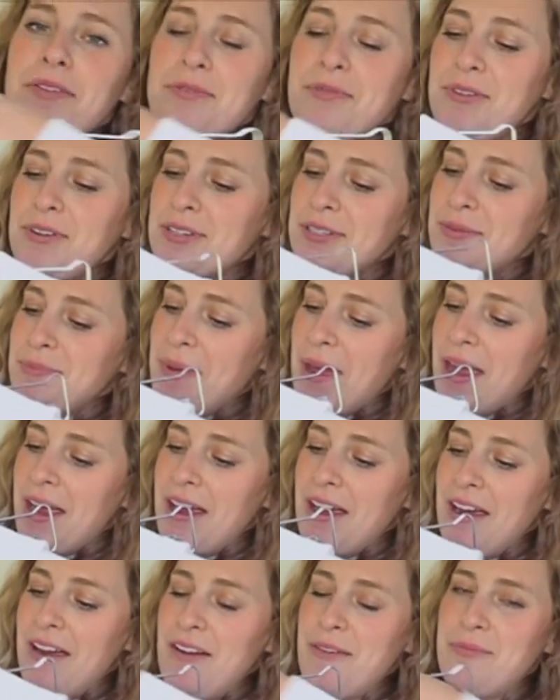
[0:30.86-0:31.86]
the first
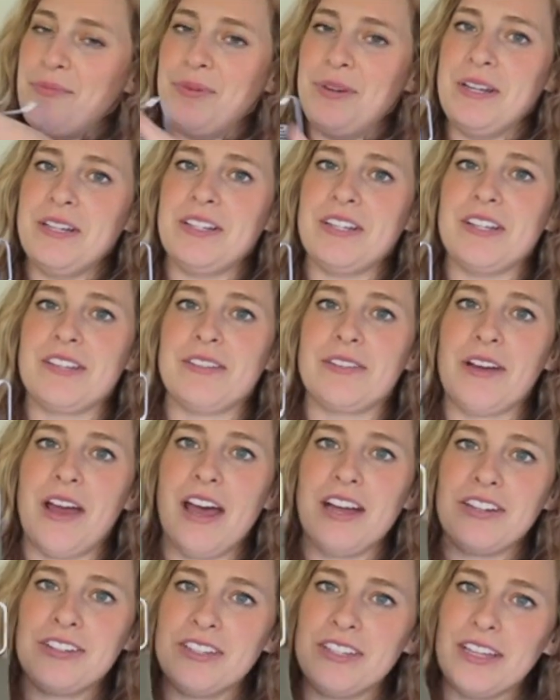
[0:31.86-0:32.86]
pair of breeches are
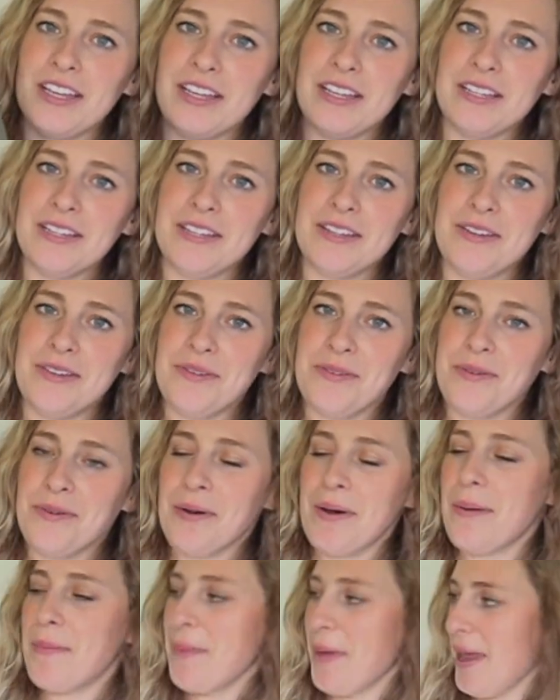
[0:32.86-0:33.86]
actually a
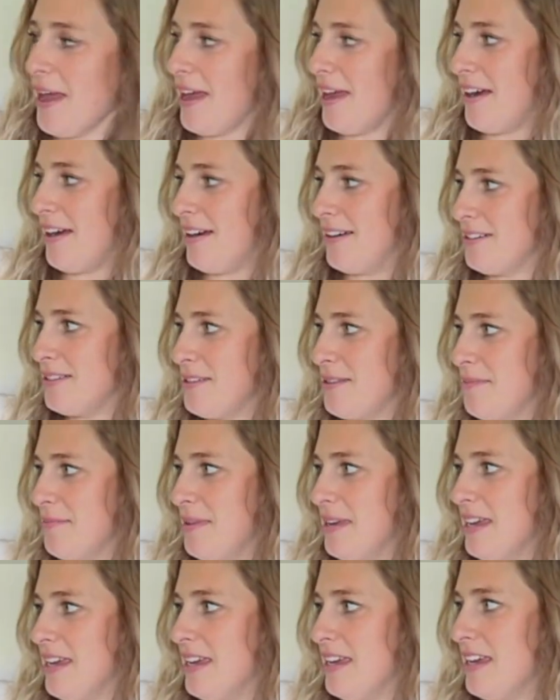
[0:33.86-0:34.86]
new pair to
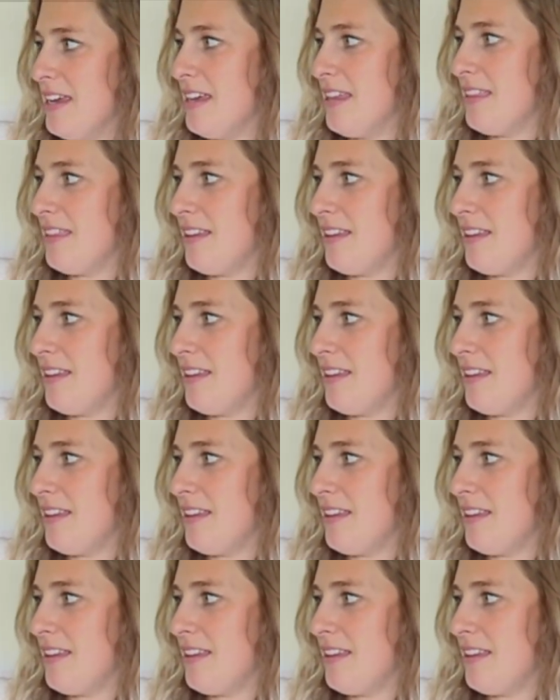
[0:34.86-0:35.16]
me.